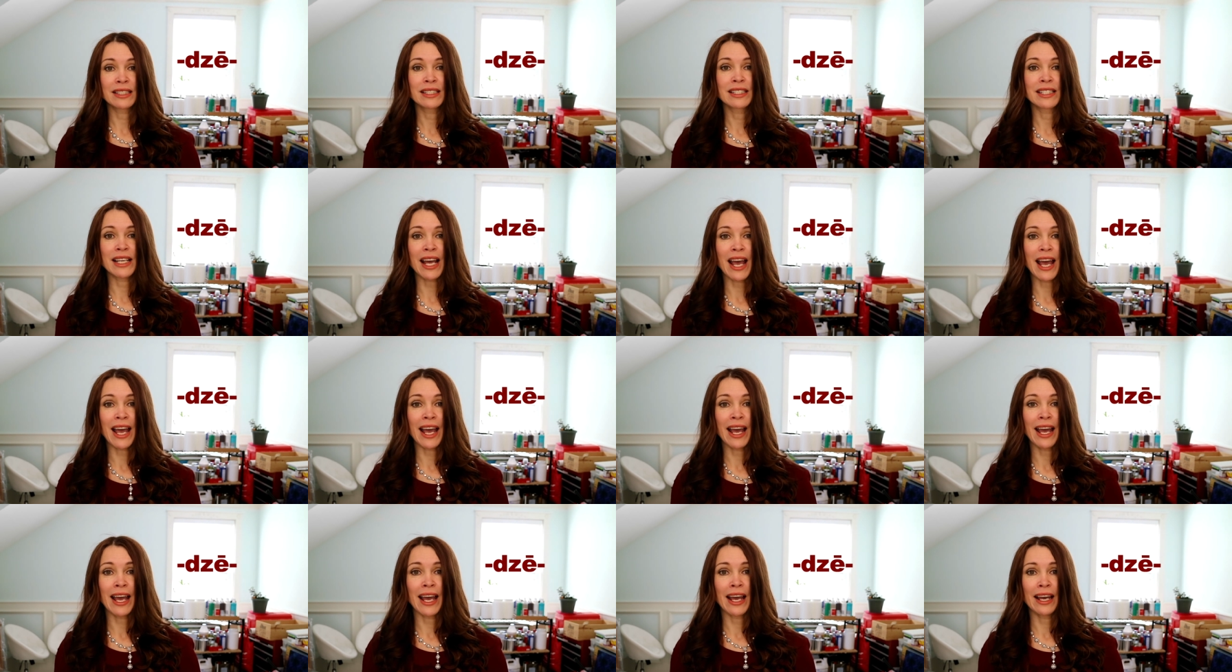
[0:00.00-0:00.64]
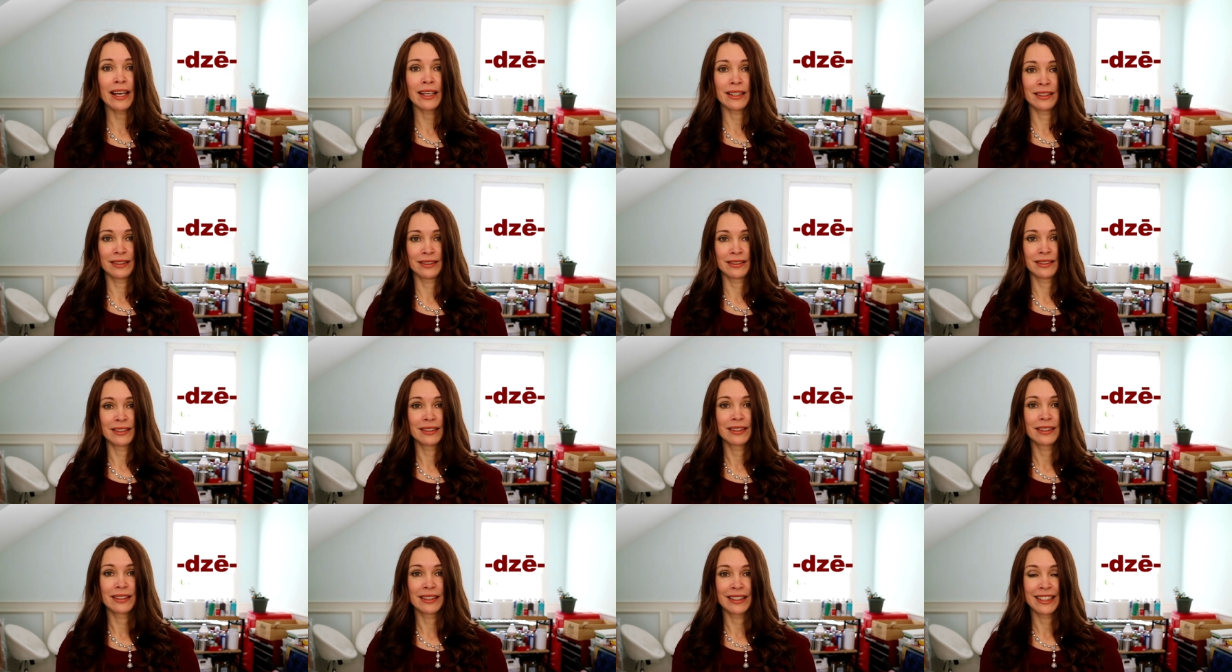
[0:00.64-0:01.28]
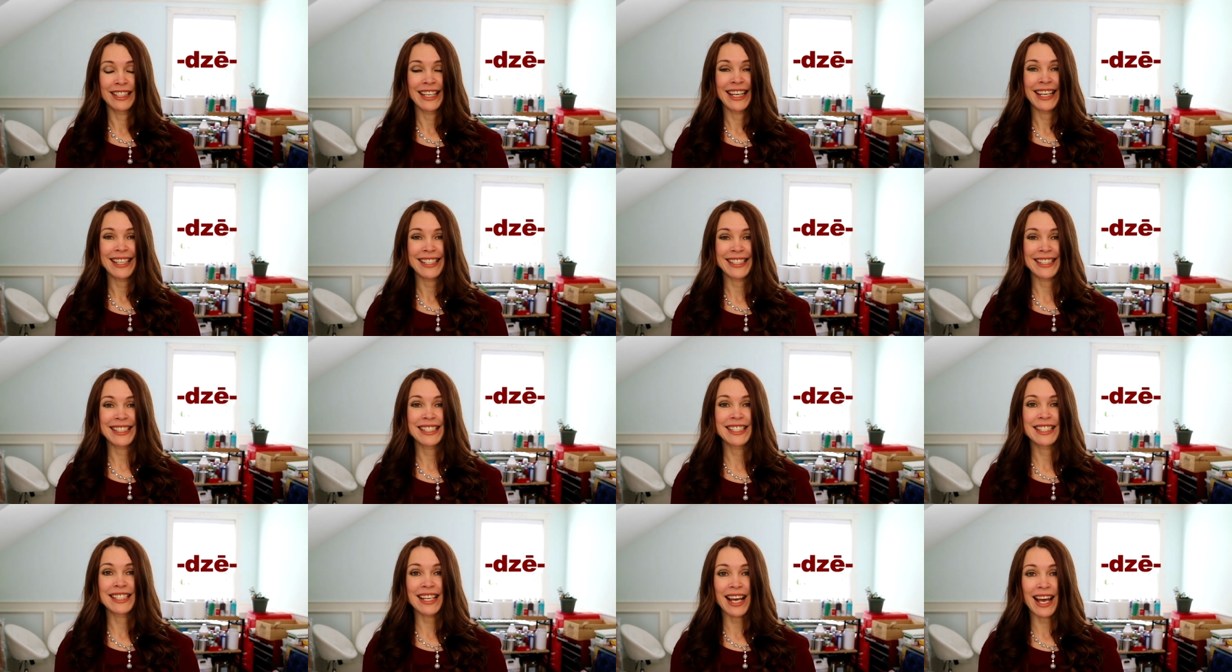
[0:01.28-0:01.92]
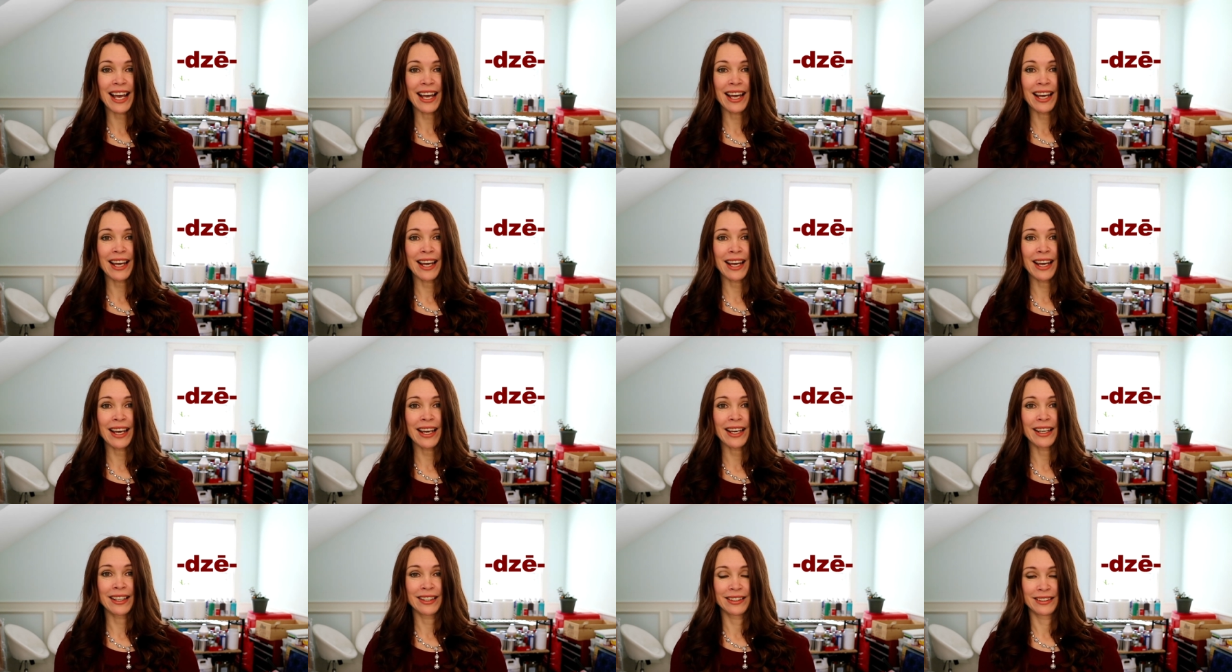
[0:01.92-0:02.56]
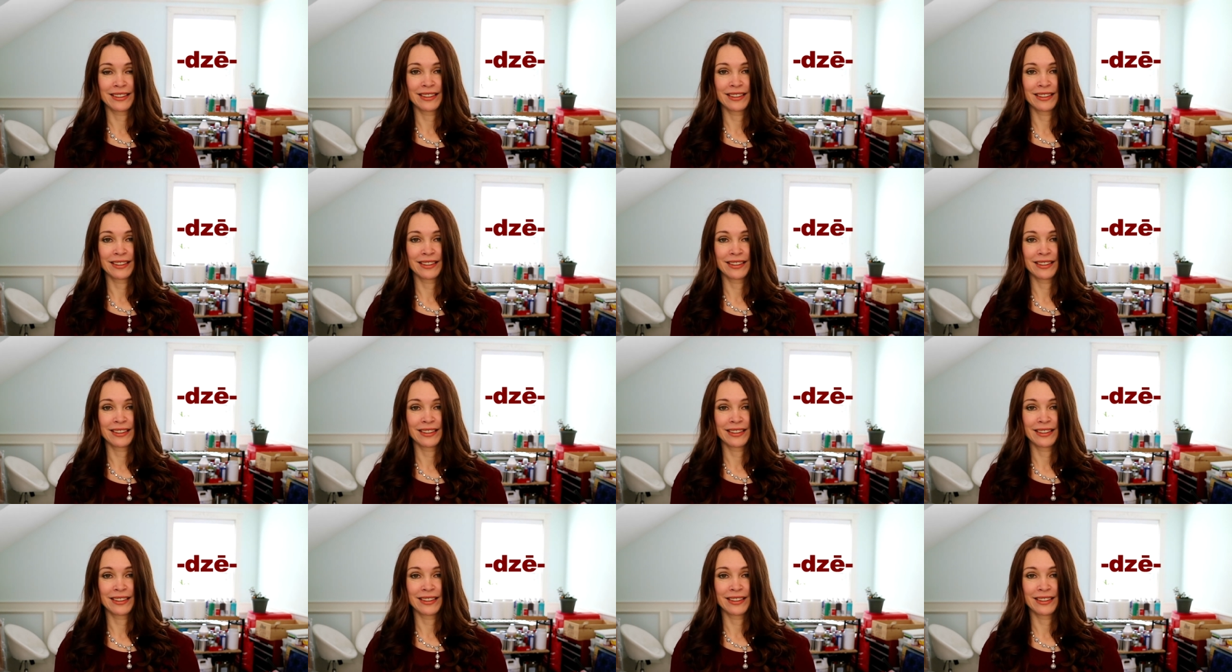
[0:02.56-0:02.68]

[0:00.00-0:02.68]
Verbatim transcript: Z, Z,